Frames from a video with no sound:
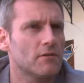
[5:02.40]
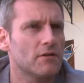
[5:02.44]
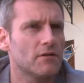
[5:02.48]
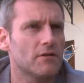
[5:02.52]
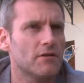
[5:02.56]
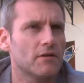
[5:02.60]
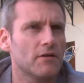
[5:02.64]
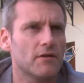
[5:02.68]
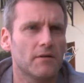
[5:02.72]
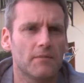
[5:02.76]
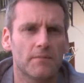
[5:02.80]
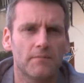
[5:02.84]
with
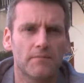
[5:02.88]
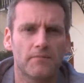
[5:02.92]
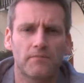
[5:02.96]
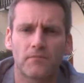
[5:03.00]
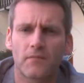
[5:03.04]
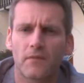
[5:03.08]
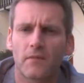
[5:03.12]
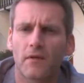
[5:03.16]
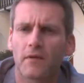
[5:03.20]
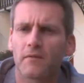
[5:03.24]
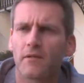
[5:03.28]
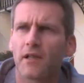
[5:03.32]

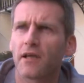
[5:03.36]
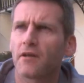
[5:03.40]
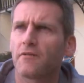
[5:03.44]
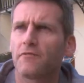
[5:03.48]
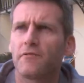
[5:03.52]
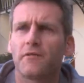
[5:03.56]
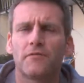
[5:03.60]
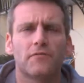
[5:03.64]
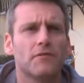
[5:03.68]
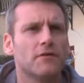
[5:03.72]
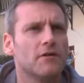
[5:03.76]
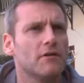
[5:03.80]

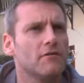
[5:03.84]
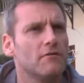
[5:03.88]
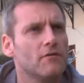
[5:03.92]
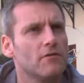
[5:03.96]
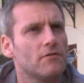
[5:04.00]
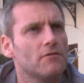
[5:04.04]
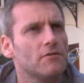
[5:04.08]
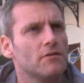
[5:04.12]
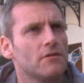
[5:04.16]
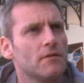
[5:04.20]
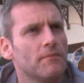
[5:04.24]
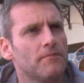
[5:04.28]
like
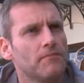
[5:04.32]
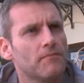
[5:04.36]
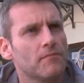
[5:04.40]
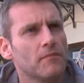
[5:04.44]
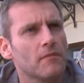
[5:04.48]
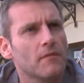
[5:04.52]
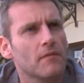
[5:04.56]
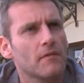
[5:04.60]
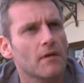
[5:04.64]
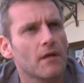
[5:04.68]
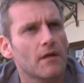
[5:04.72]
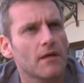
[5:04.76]
€50,
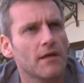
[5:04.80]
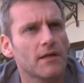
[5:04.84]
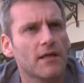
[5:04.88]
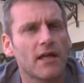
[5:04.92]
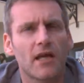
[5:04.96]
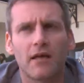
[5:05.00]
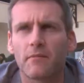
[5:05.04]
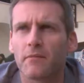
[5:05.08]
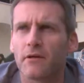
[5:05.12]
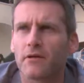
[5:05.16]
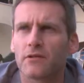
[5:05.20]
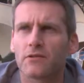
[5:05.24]
and I
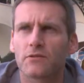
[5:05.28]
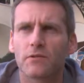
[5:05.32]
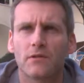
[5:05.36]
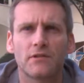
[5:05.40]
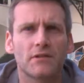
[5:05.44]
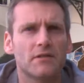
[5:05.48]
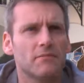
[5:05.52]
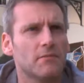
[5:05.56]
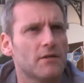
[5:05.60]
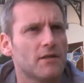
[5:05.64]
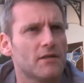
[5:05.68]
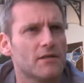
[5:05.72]
came out
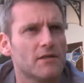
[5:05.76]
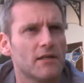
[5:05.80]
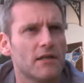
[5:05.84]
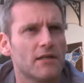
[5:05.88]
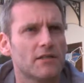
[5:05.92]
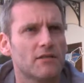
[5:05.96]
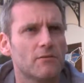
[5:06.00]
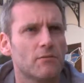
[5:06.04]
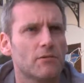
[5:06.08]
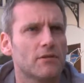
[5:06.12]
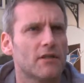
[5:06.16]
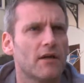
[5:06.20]
20 minutes
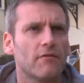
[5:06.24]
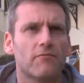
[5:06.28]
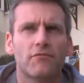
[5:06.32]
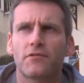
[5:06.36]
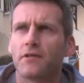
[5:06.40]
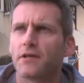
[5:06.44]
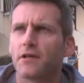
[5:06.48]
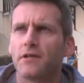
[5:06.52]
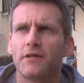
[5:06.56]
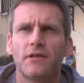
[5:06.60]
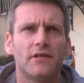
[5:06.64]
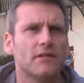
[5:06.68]
later with
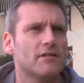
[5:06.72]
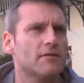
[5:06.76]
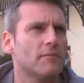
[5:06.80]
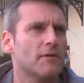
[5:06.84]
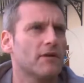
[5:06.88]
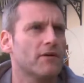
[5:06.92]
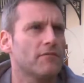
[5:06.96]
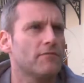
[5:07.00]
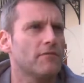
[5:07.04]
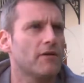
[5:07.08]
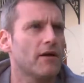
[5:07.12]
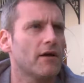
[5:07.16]
everything you need to
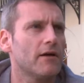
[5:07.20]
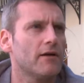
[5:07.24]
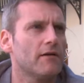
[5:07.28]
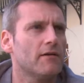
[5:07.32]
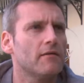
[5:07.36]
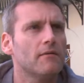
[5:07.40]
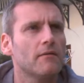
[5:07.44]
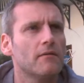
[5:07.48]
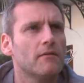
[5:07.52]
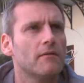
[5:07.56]
make a fly.